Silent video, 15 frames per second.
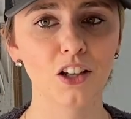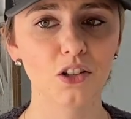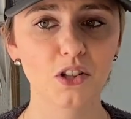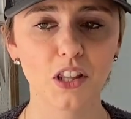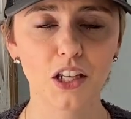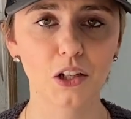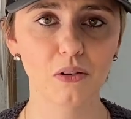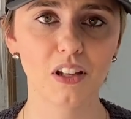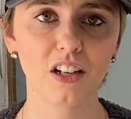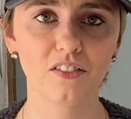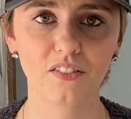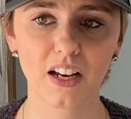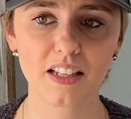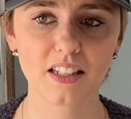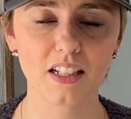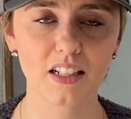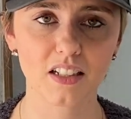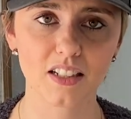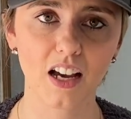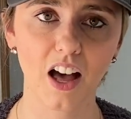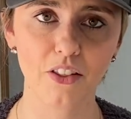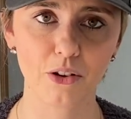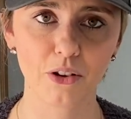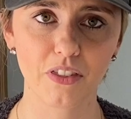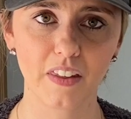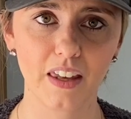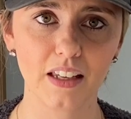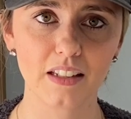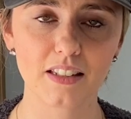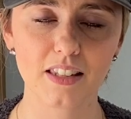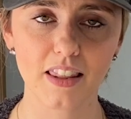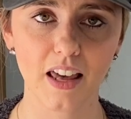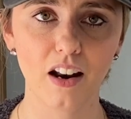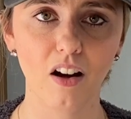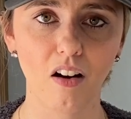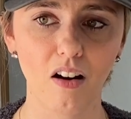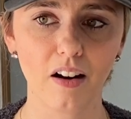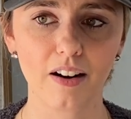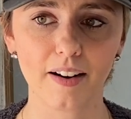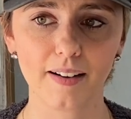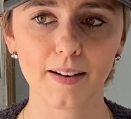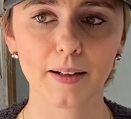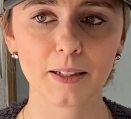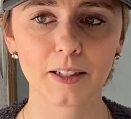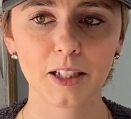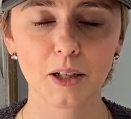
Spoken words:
so that you can invest into other things that are